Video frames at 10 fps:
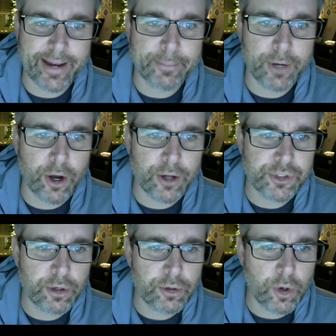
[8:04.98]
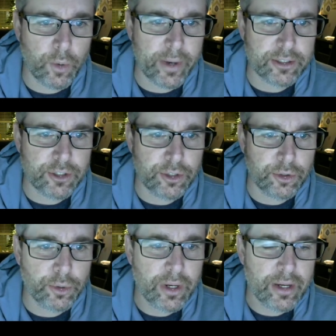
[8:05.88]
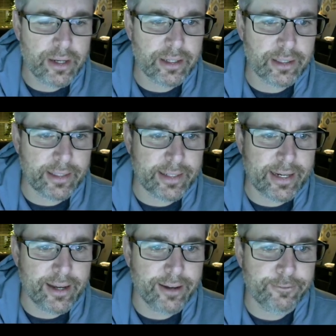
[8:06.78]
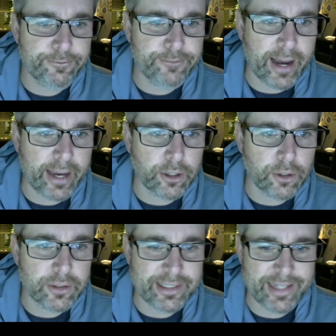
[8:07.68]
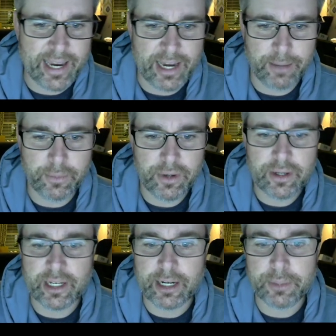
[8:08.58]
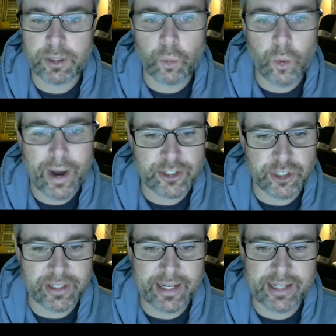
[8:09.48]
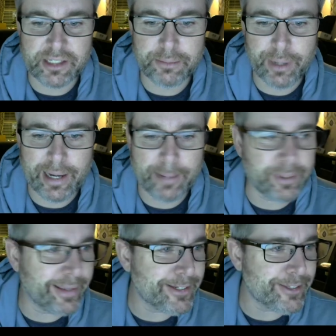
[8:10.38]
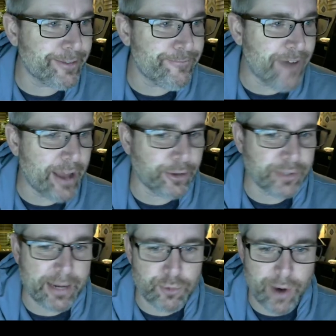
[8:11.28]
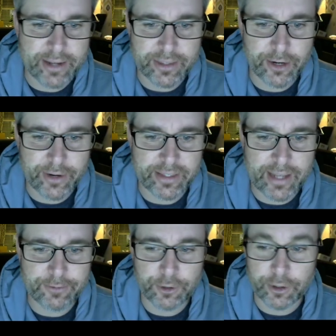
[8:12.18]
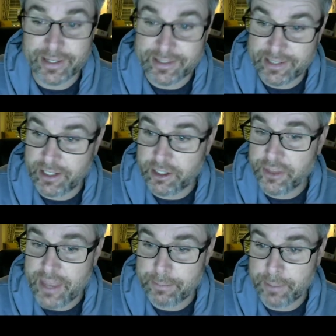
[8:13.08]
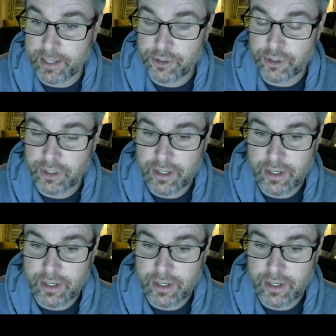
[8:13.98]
I'm also going to click file name. And I'm going to watch it as it populates the file name right there in that footer. It did it on that page.